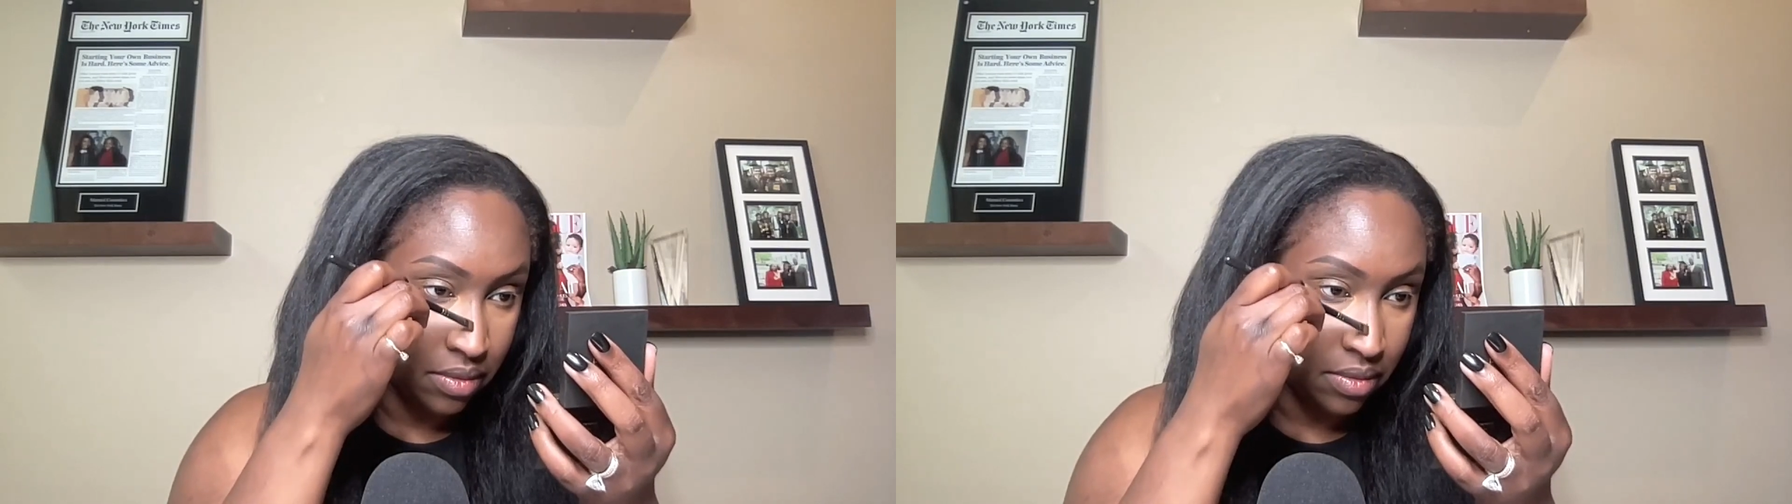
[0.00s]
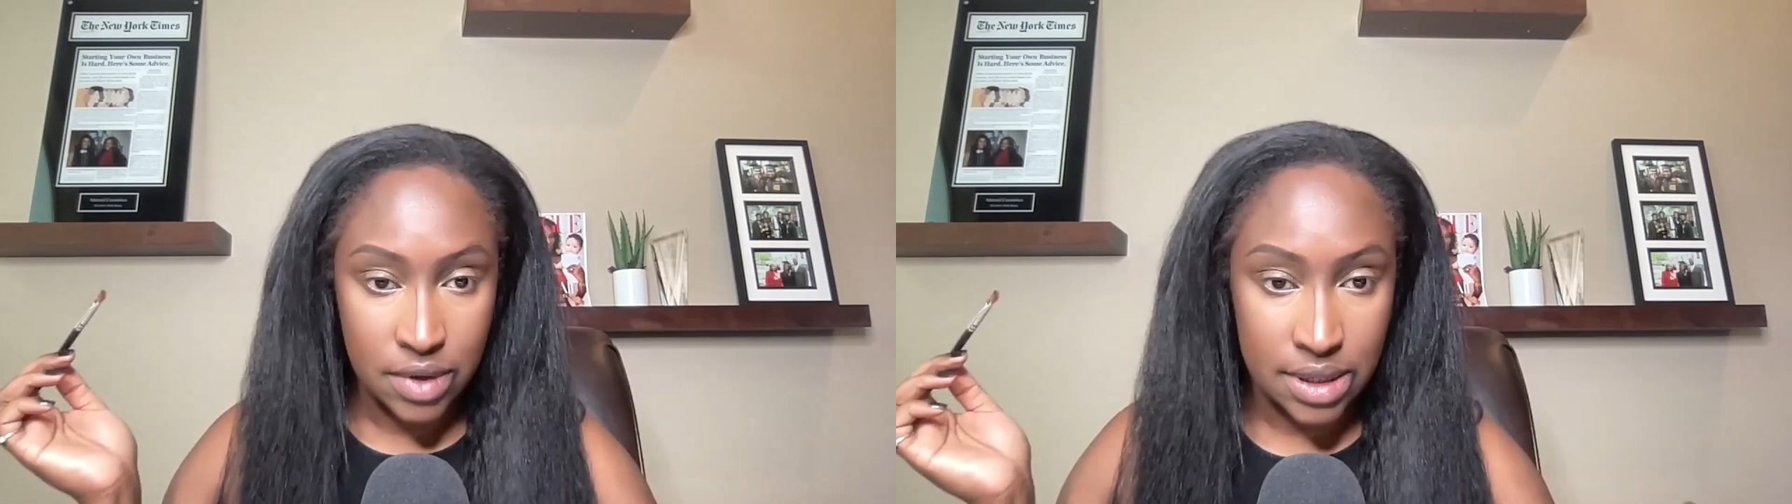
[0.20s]

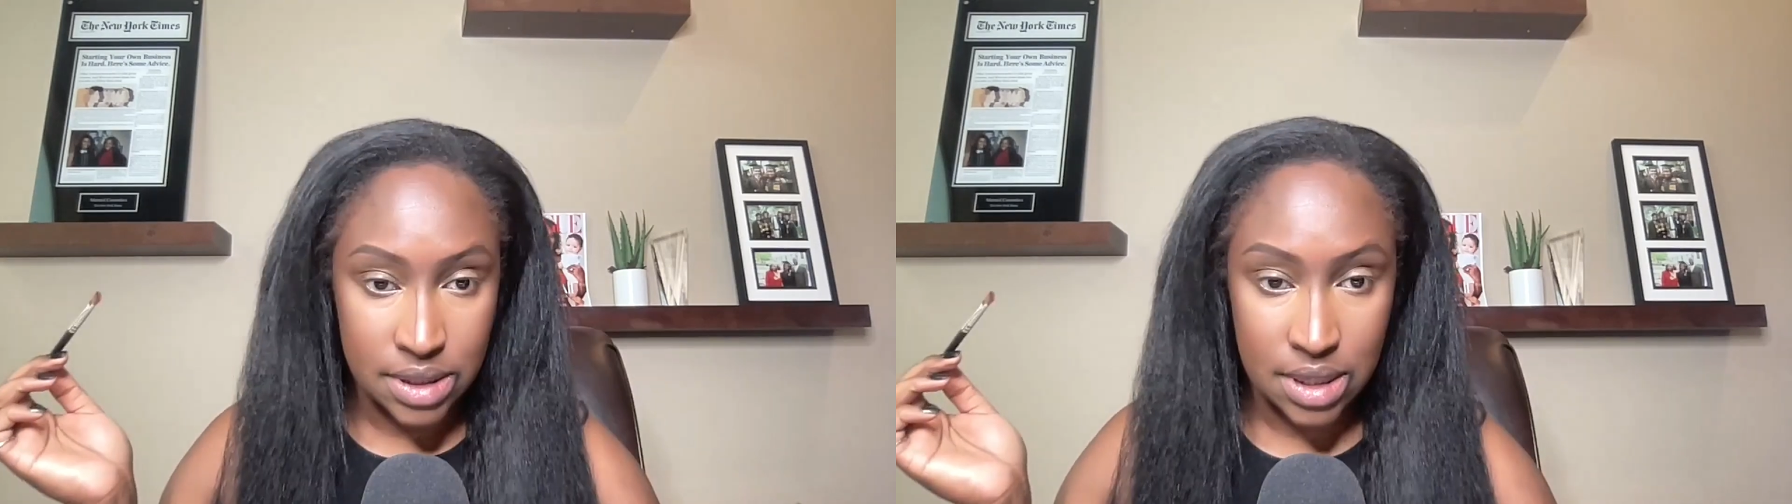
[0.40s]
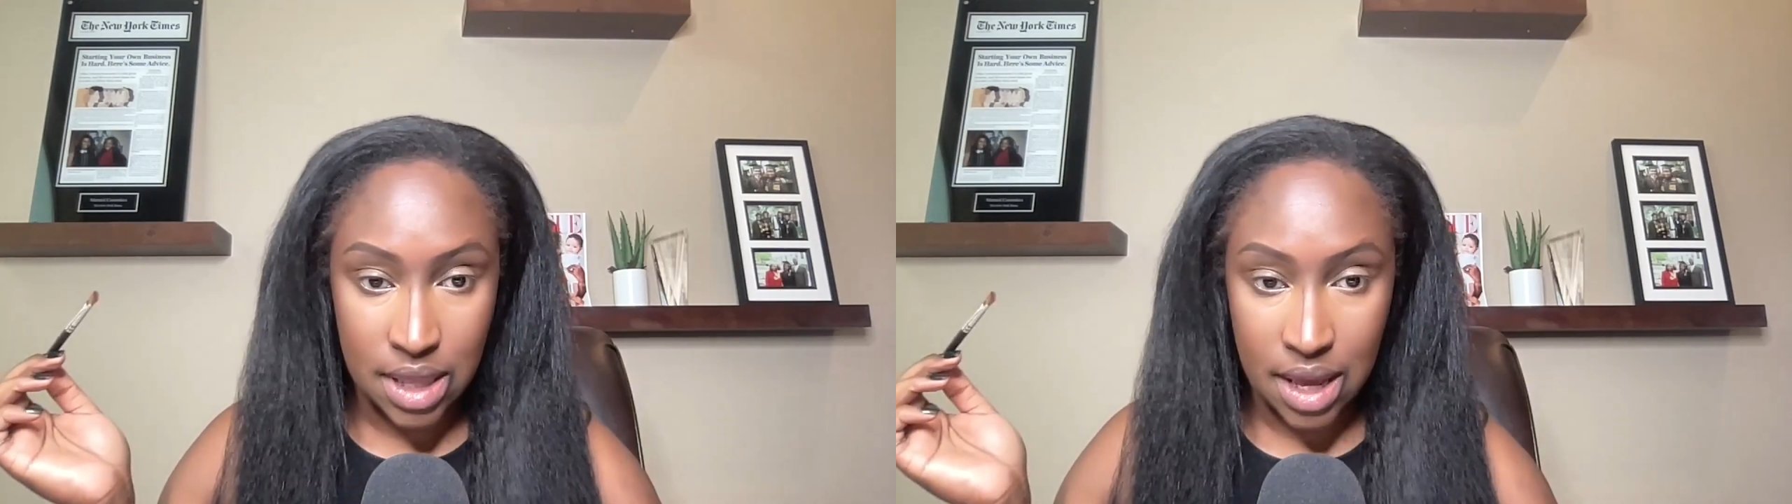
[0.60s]
You can
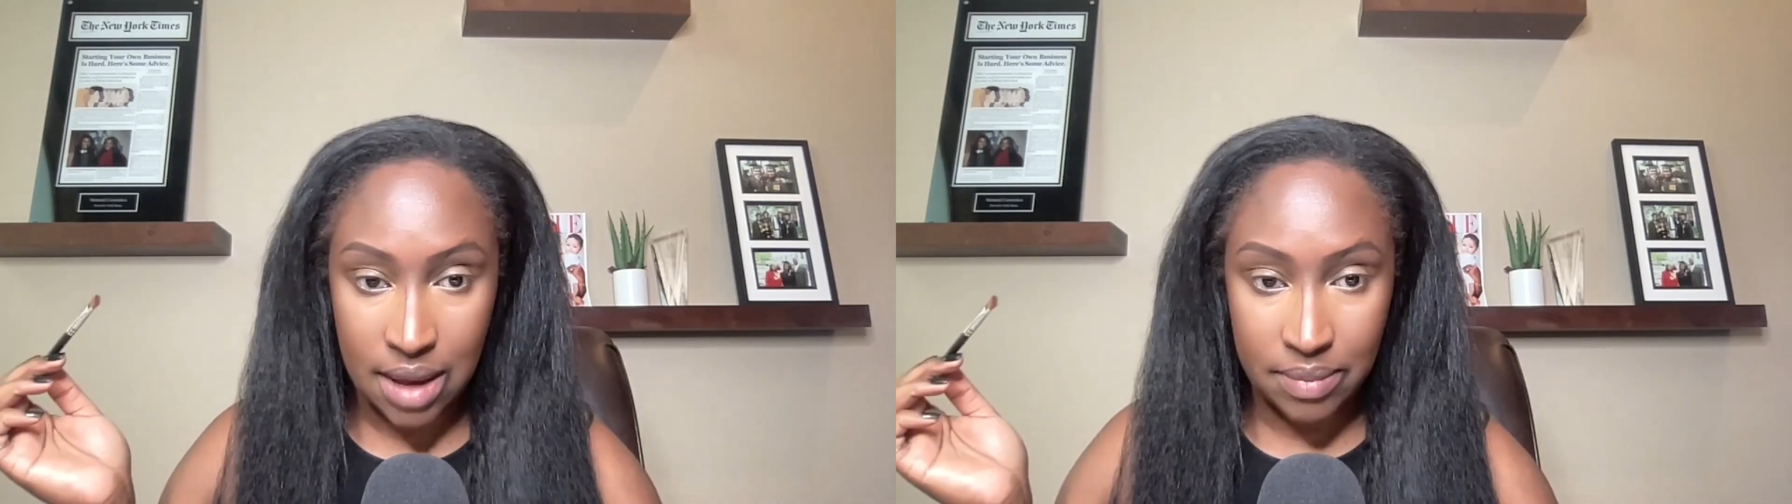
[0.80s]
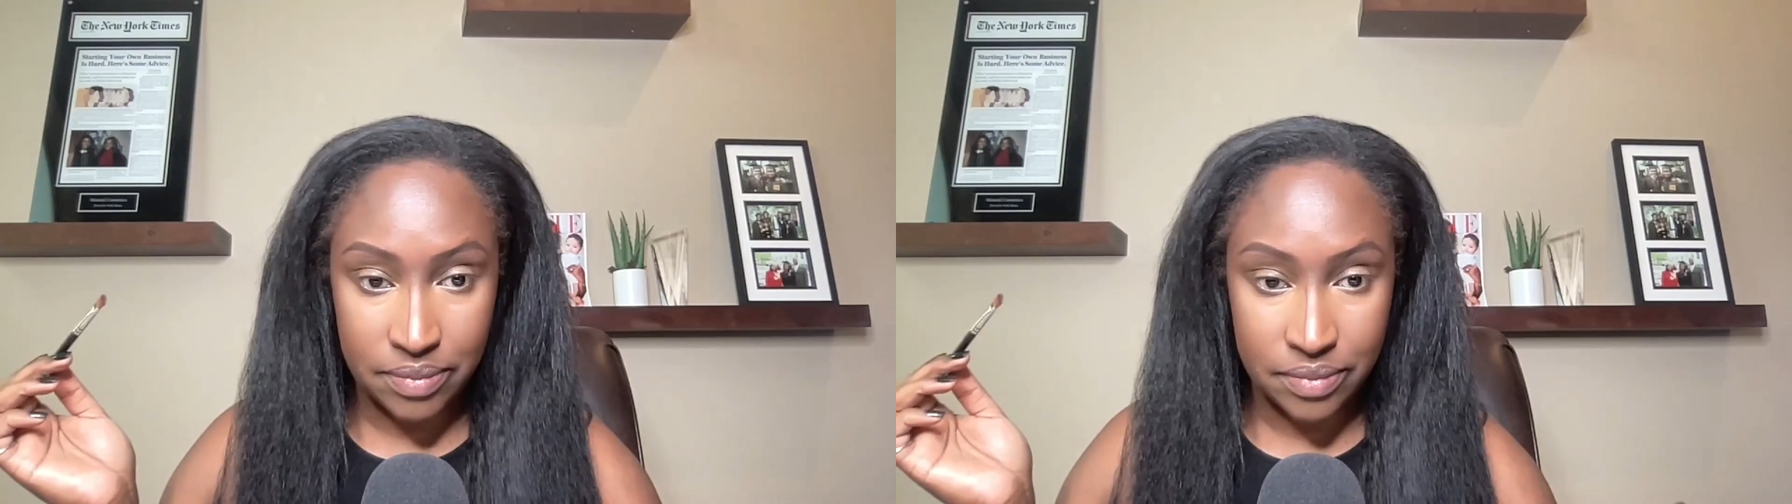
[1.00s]
see that?